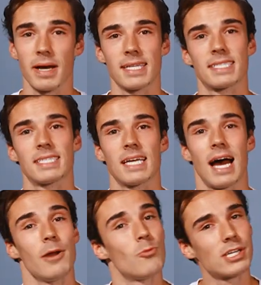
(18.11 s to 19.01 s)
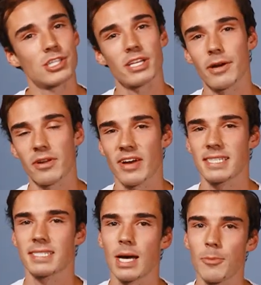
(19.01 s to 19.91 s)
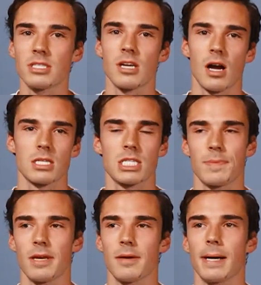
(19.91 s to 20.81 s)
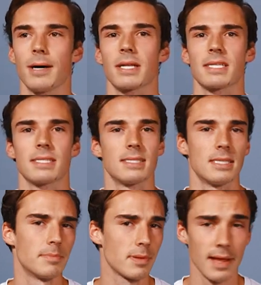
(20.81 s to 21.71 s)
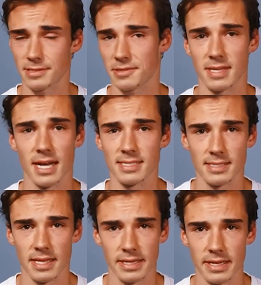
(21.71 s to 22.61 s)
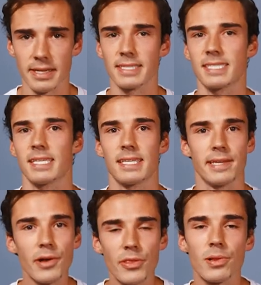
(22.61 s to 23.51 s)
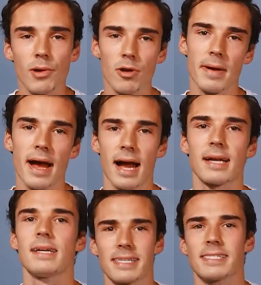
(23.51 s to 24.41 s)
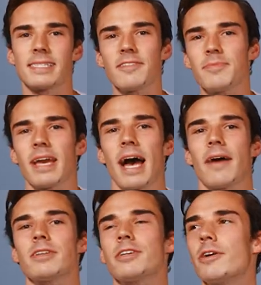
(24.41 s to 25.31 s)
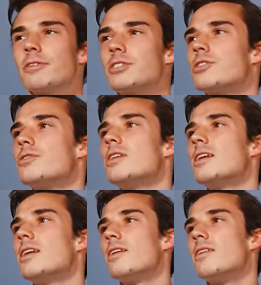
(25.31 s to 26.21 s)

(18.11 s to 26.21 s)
but I wish that I would have had someone talk to me about simple exercises they did to heal their lower back instead of me having to go to